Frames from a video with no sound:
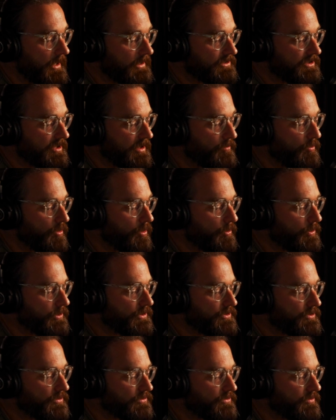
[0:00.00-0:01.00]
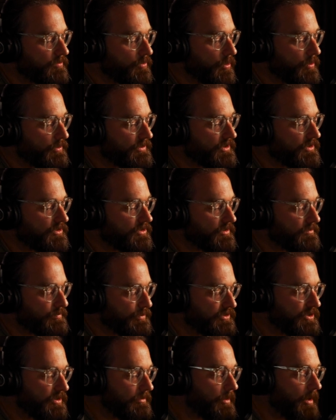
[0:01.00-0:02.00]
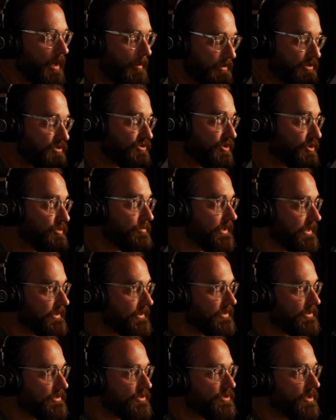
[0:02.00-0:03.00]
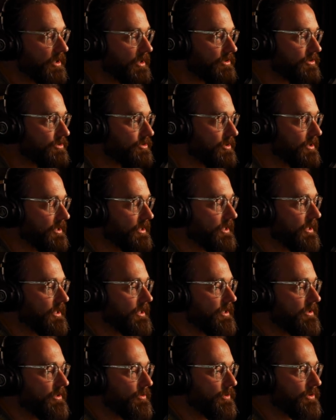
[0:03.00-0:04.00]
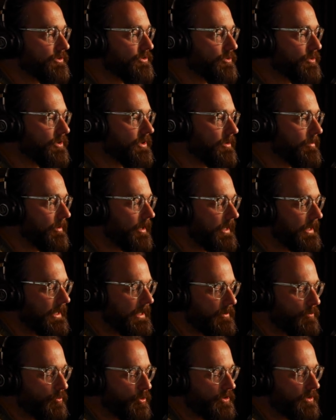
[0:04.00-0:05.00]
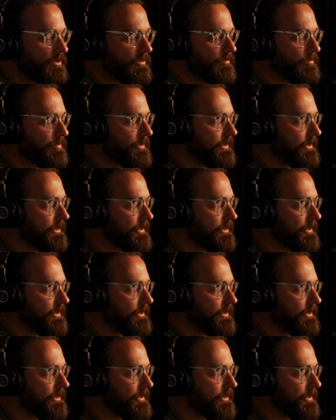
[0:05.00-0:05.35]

Tim, I'm assuming that the church that we're talking about here wouldn't